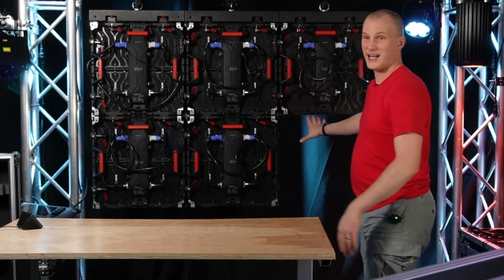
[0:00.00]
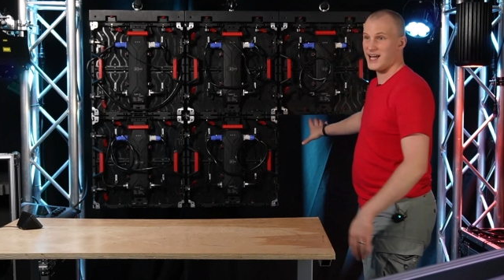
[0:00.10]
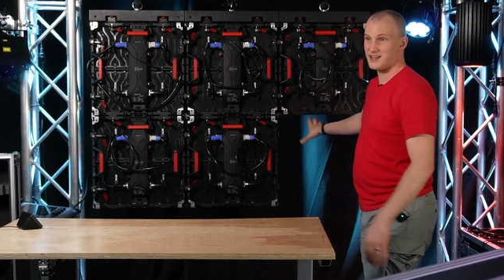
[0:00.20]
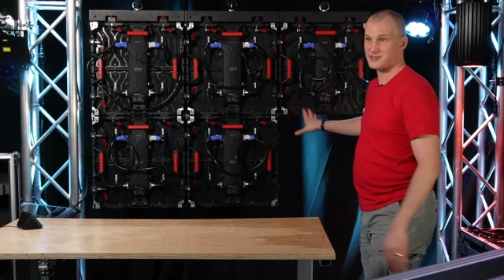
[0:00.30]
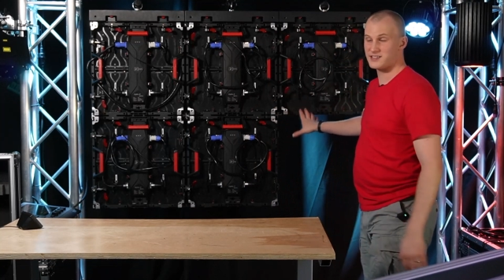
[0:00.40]
to
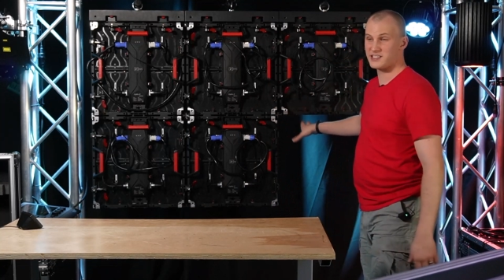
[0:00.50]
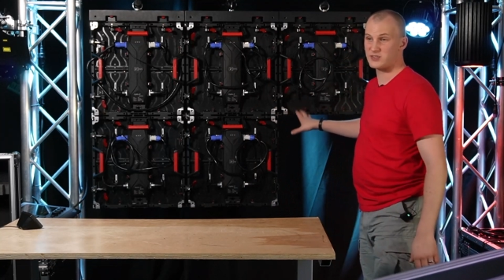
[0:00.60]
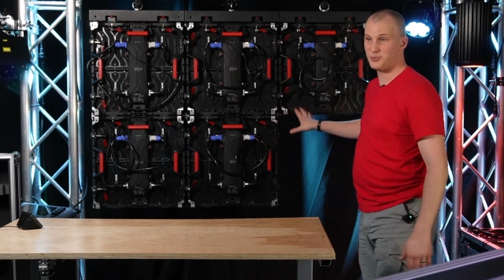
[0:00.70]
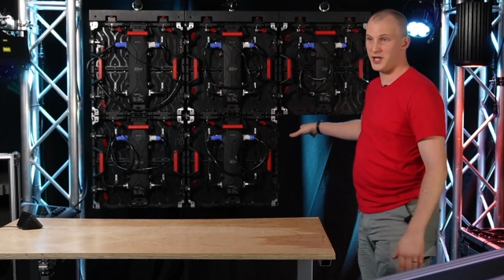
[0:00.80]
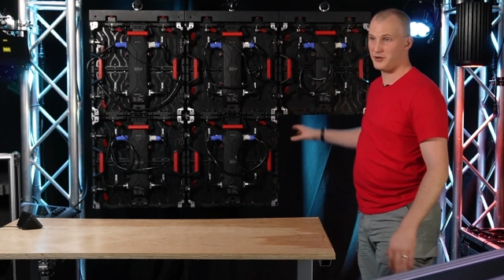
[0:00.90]
add a
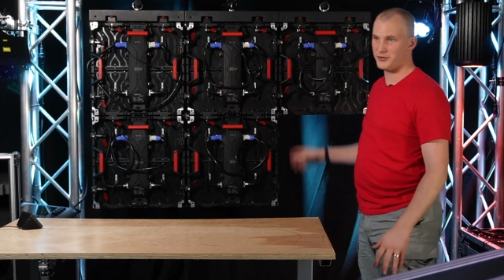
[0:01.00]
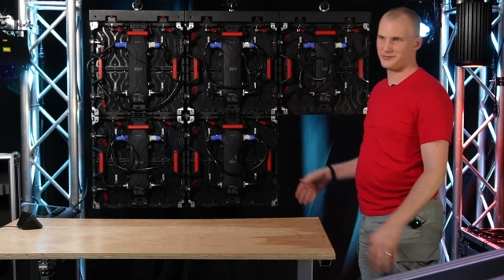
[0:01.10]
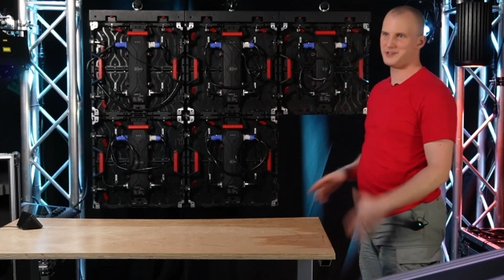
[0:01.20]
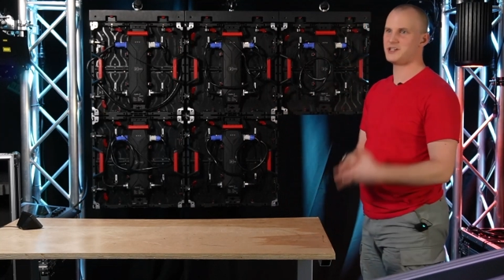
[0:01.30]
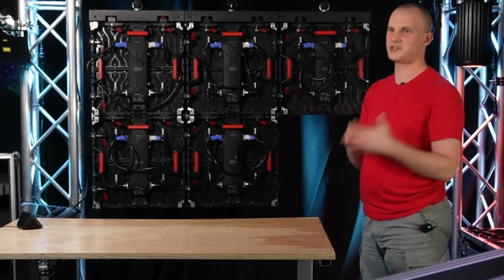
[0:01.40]
sixth panel to
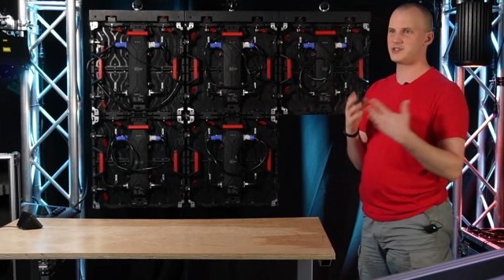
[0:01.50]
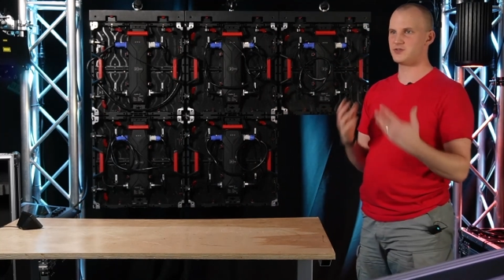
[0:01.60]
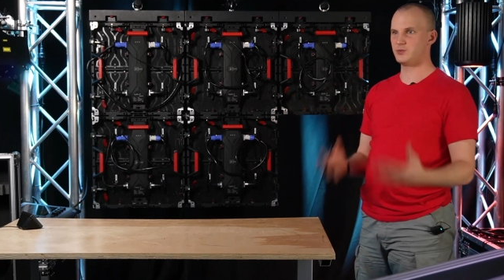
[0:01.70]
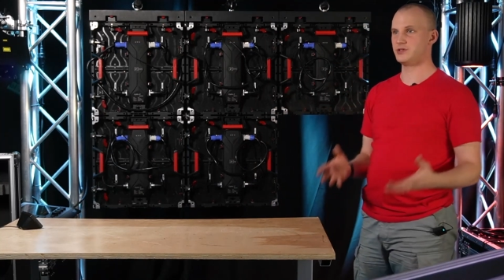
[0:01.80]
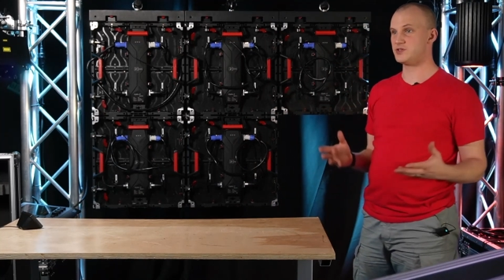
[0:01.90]
finish
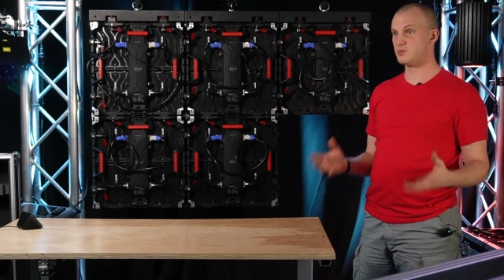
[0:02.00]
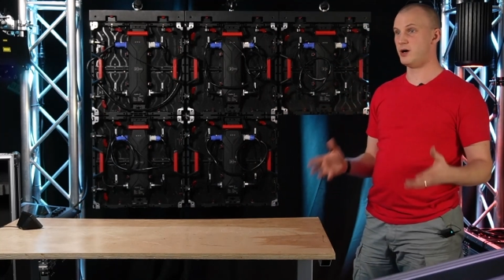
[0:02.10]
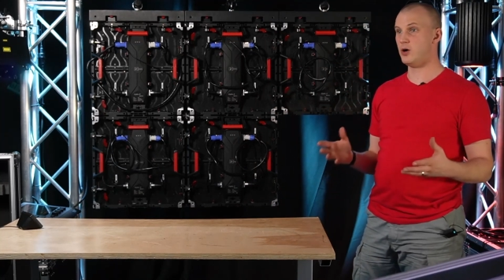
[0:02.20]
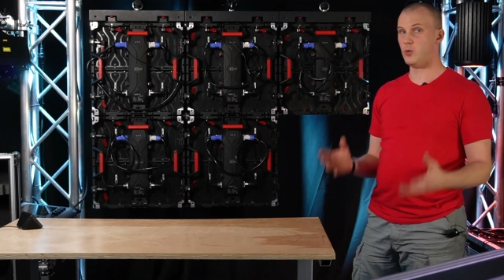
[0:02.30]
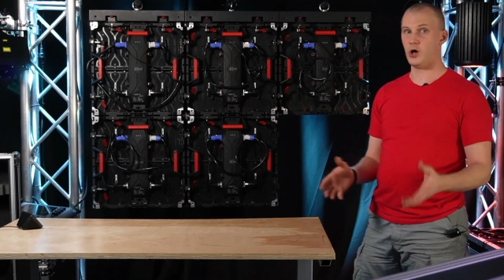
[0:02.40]
this really
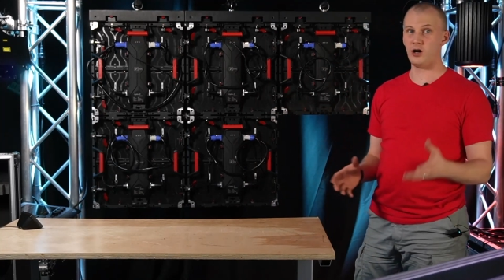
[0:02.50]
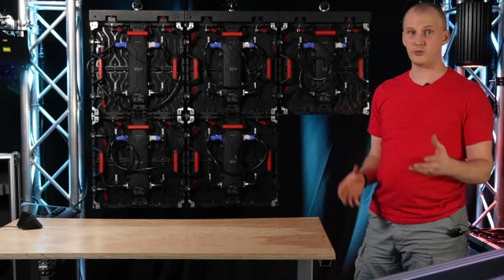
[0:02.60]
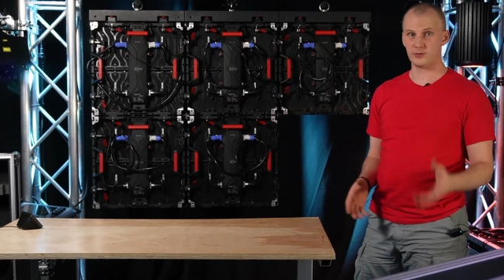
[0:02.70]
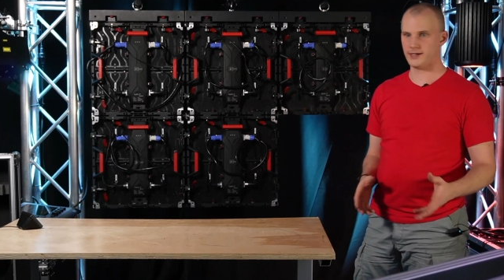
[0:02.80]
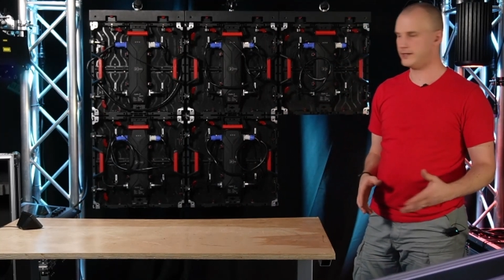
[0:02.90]
small wall,
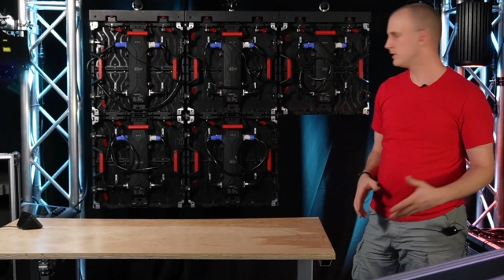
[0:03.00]
right?